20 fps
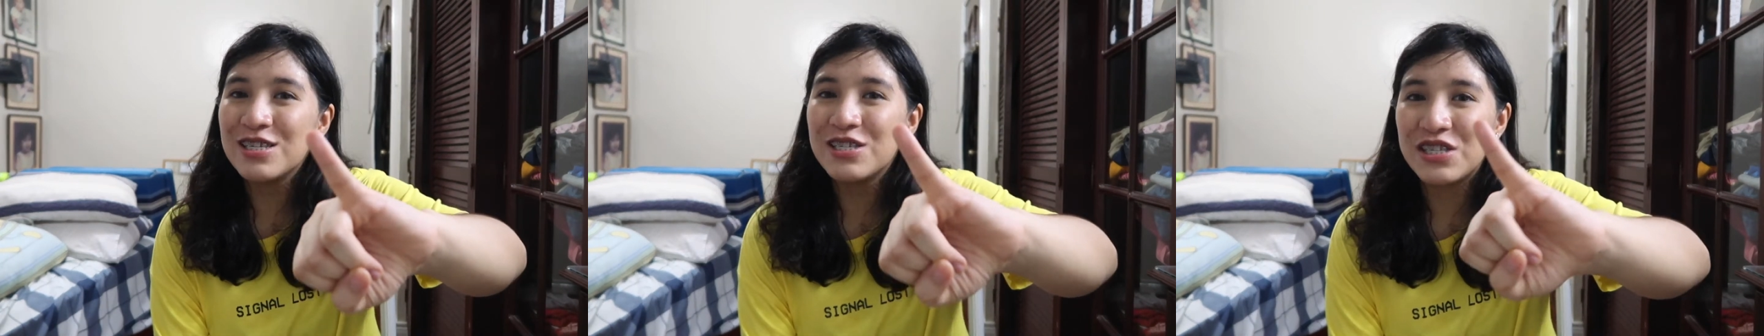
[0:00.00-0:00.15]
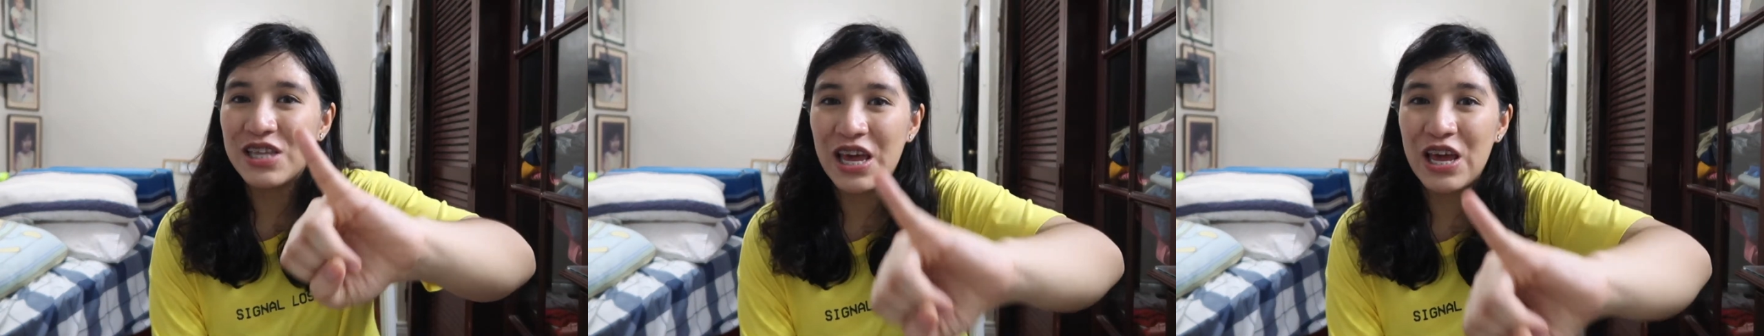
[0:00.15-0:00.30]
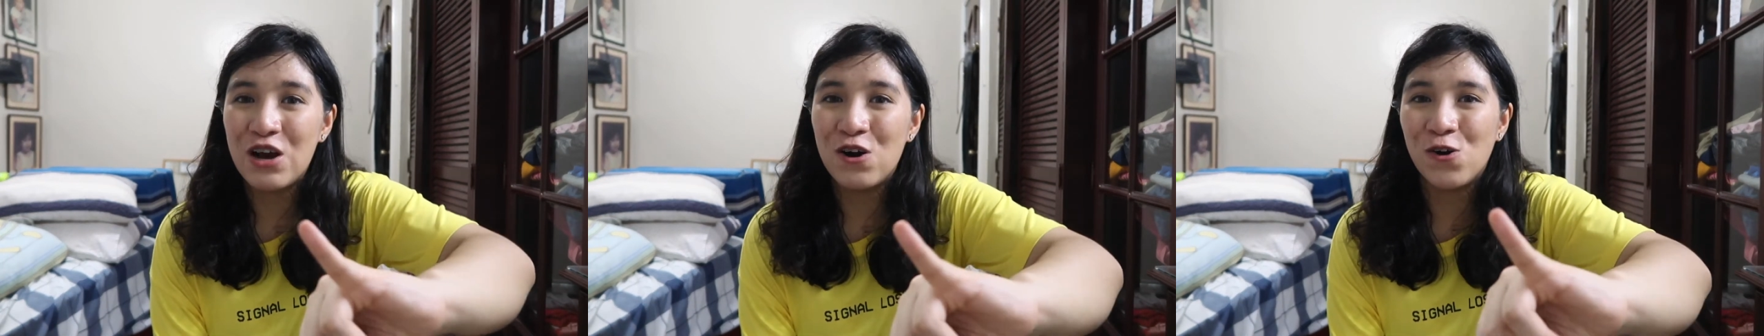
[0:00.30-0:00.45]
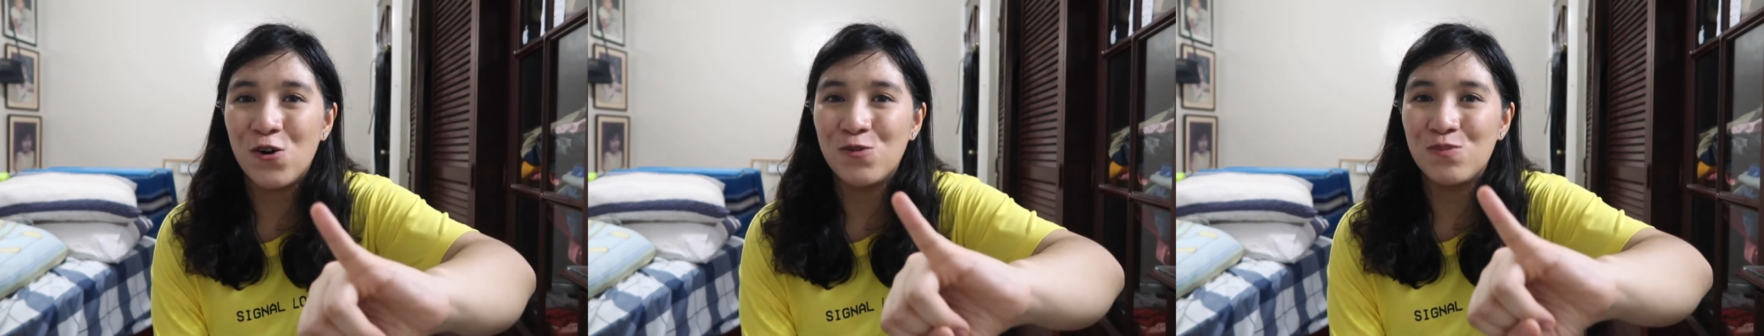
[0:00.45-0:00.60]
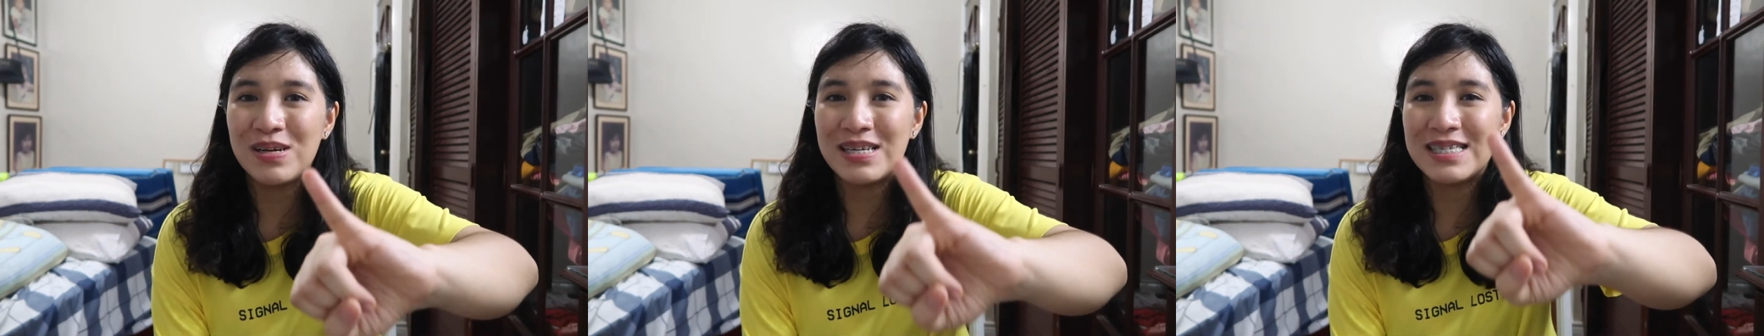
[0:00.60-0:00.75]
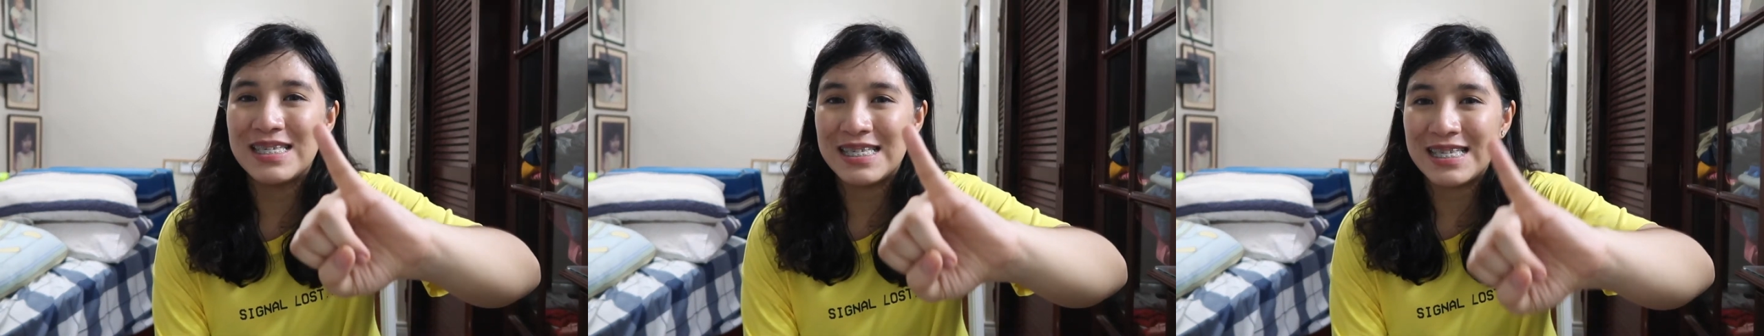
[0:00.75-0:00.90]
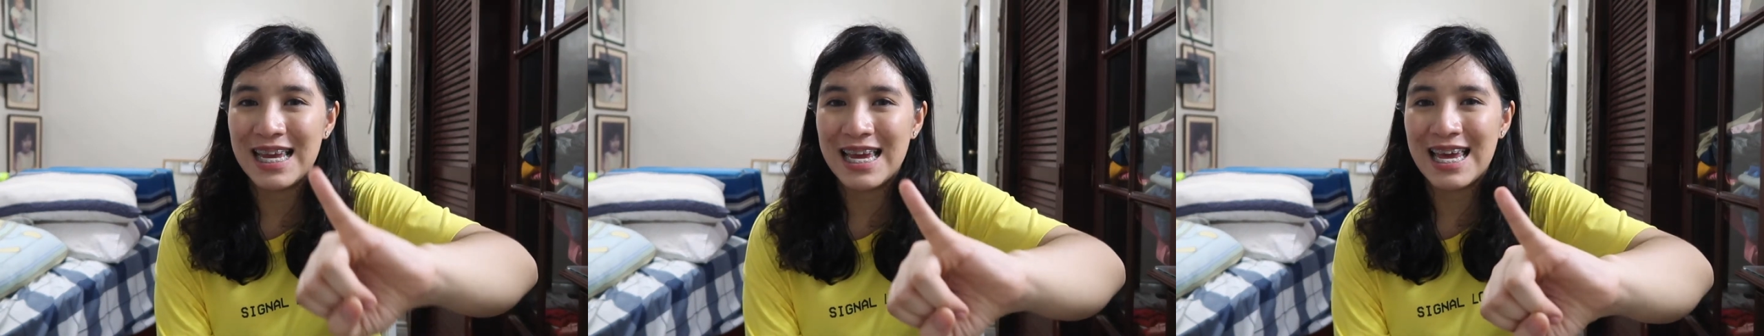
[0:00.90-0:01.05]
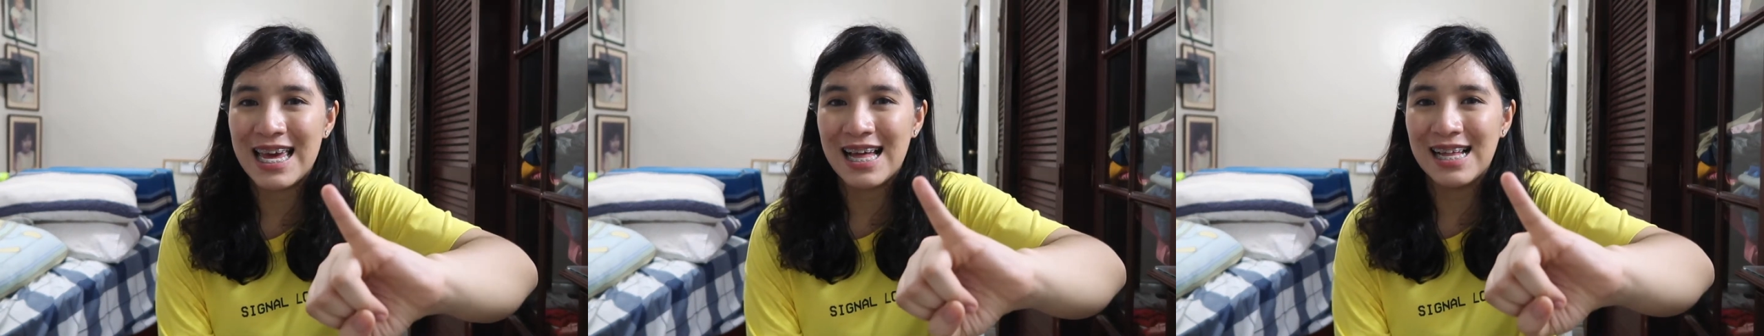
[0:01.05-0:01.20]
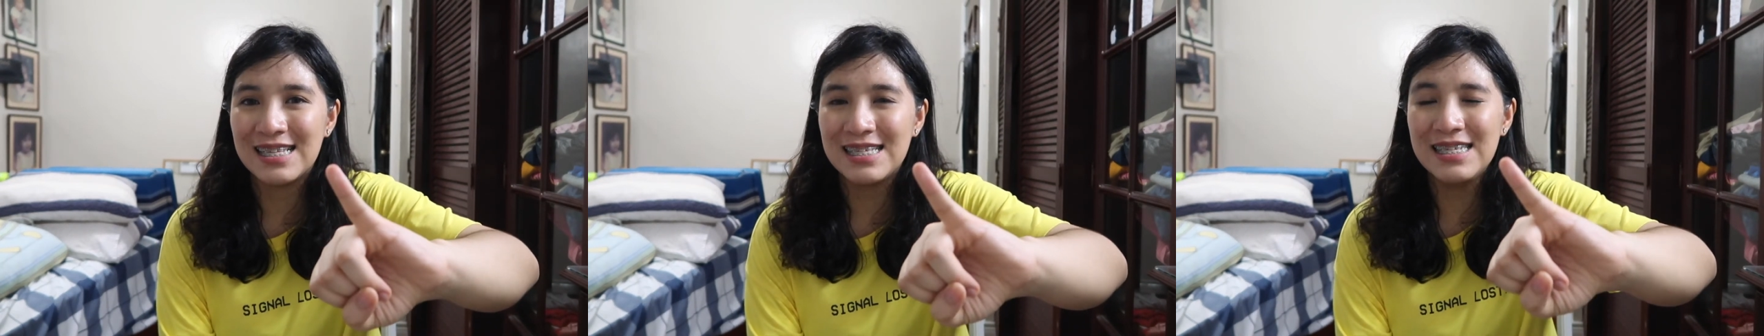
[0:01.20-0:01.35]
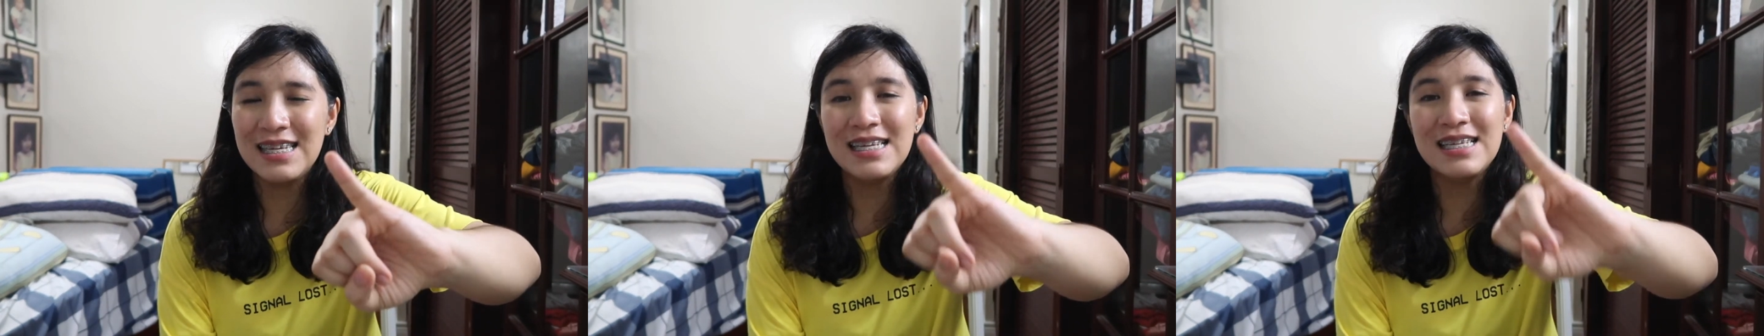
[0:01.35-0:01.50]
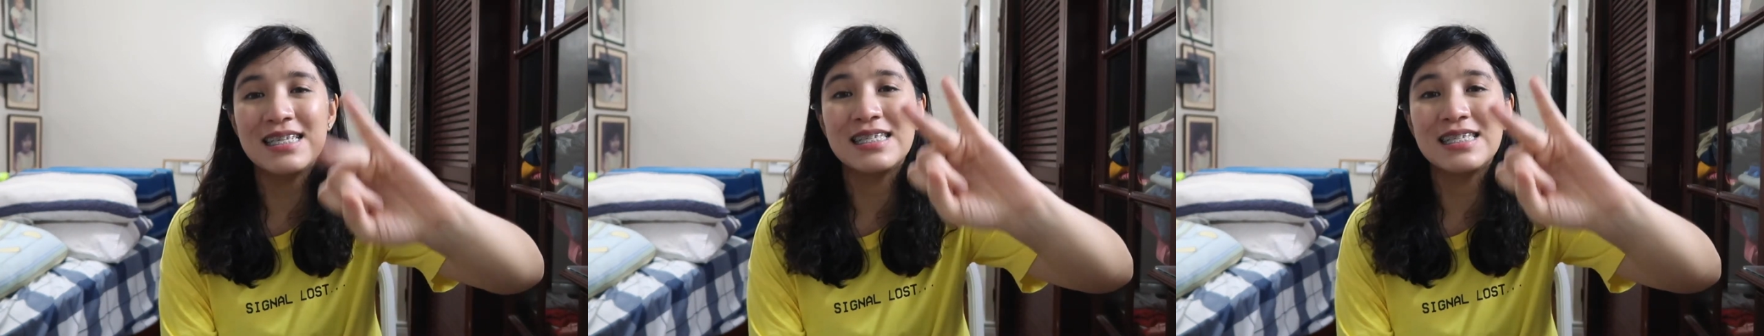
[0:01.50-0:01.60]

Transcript: stay home and stay healthy.